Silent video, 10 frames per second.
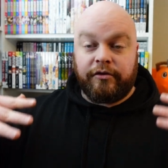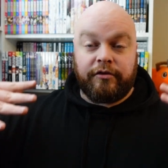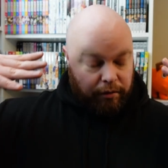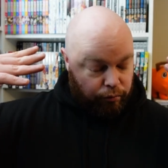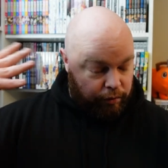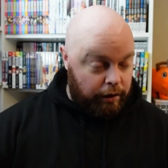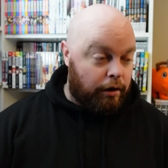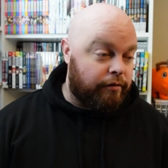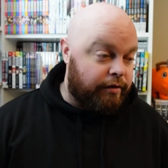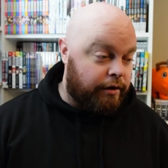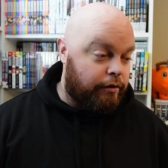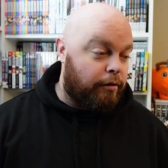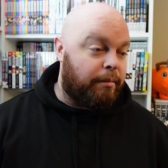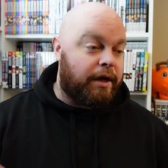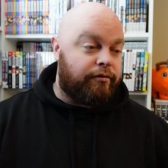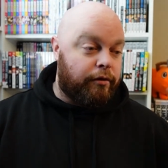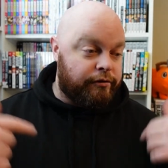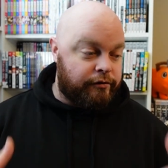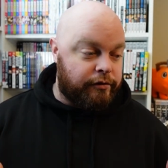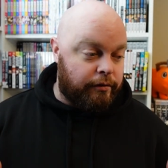is a really long video. My
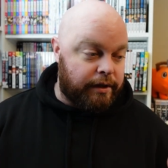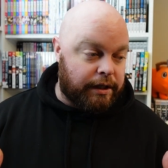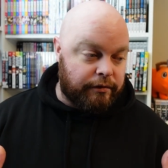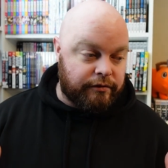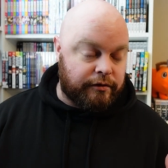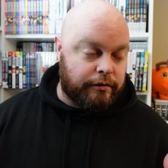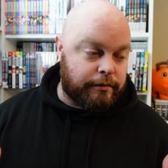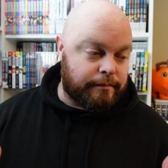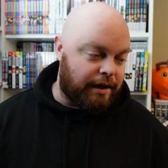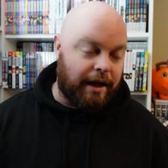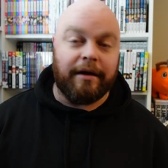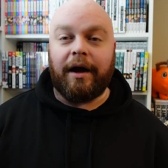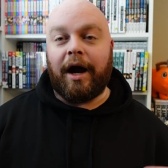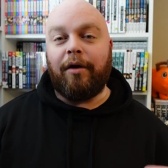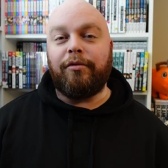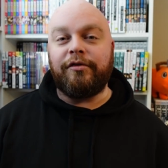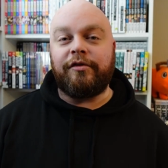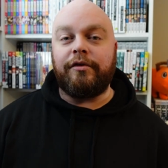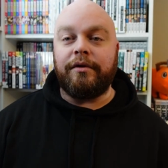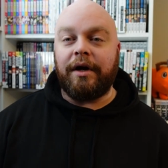voice is going out. So yeah, I will
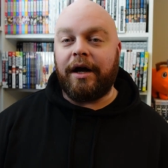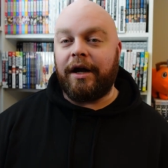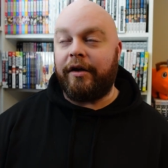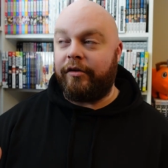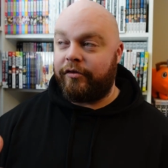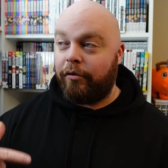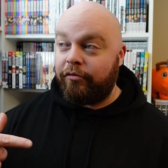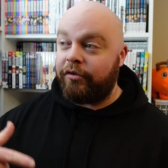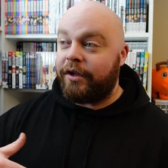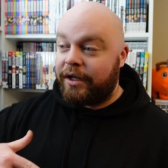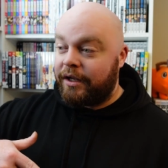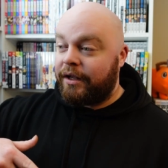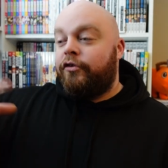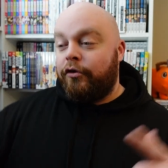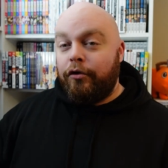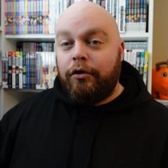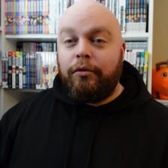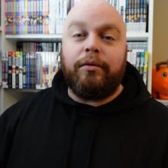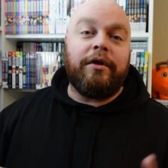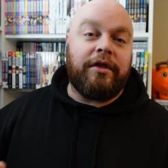see you guys hopefully
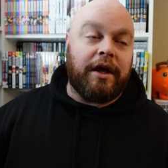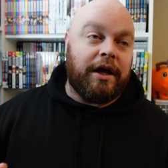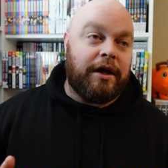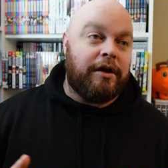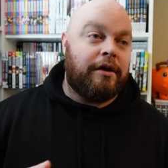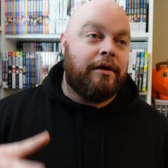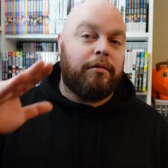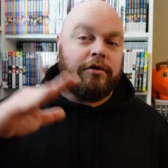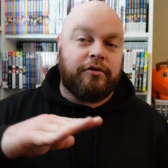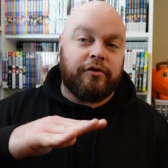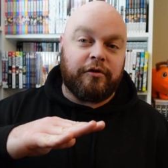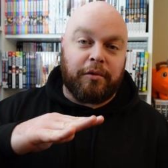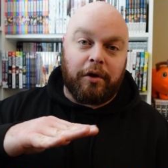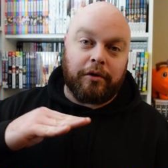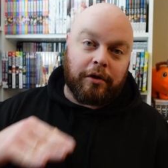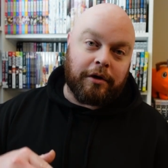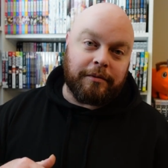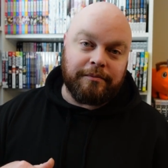soon with a much smaller haul.